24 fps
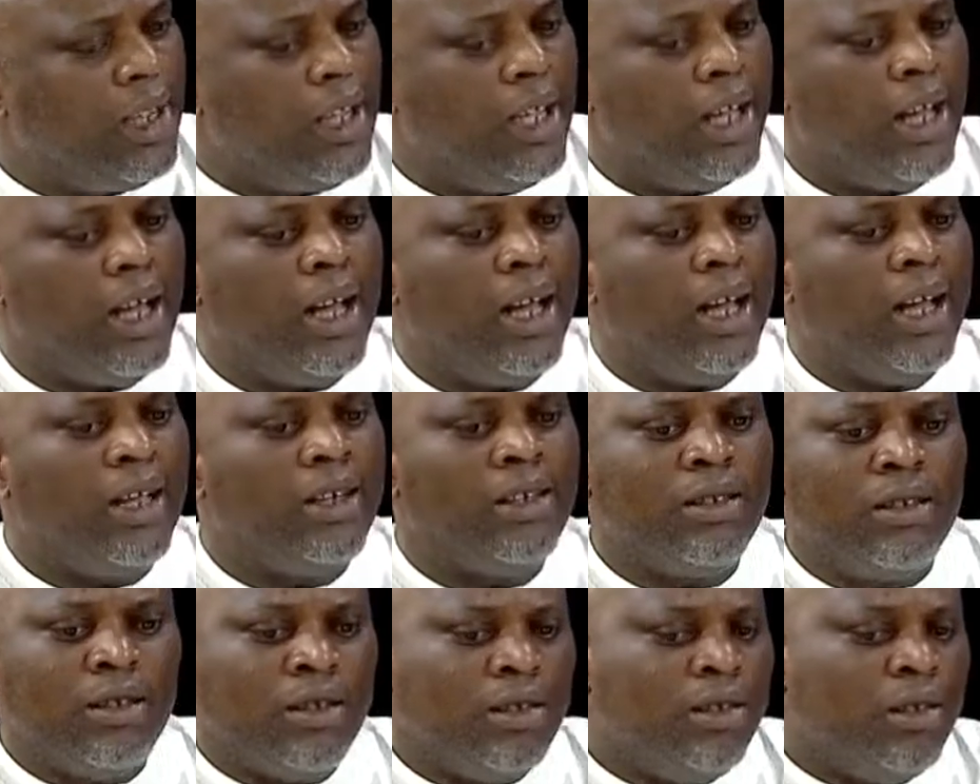
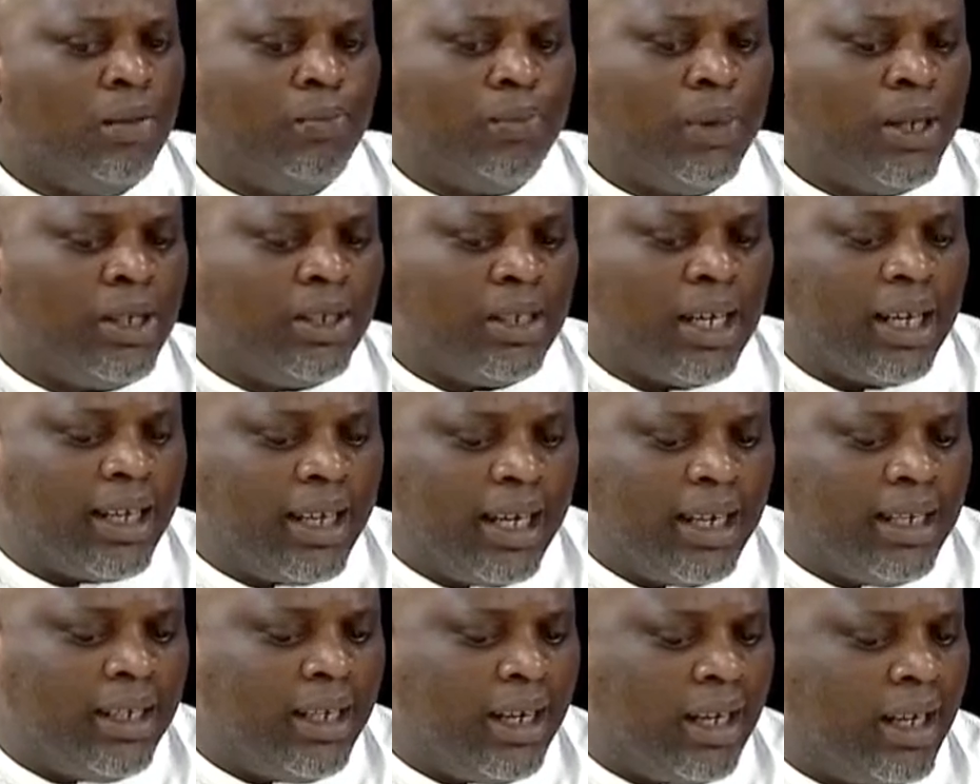In a place like
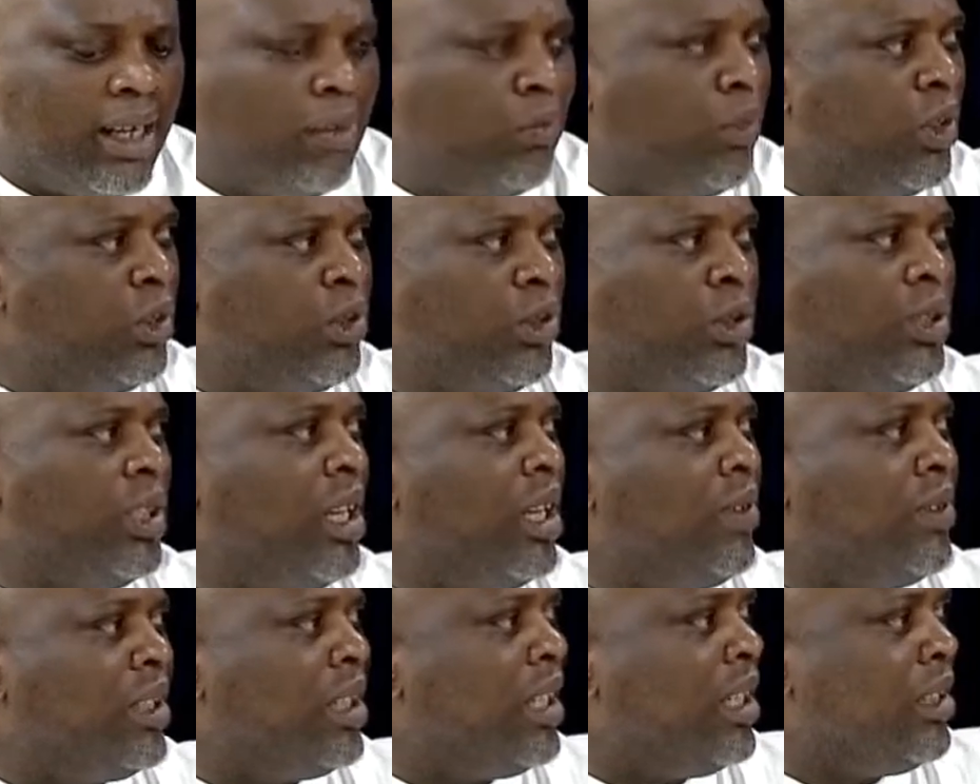Kenya, I'm not sure they
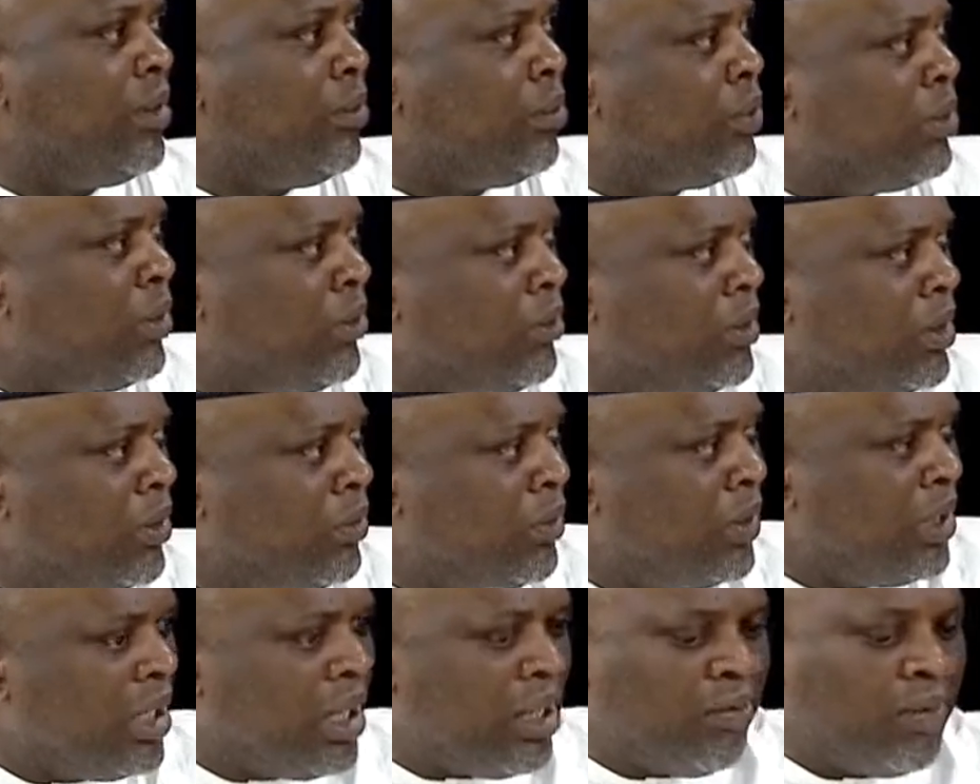have the kind of problem
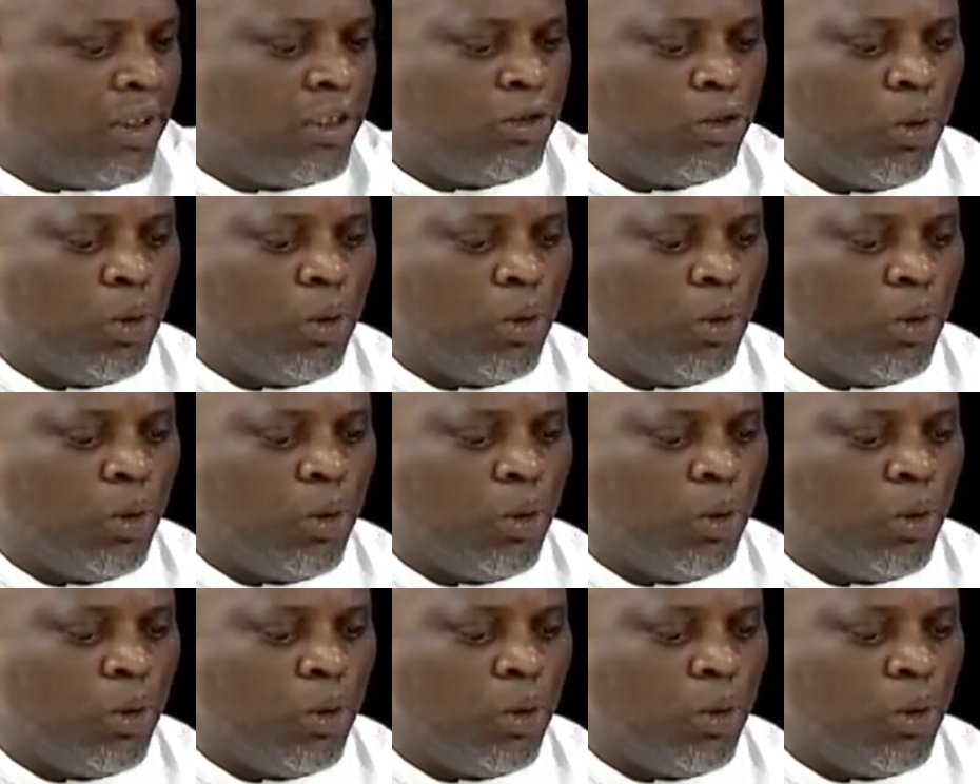we have here.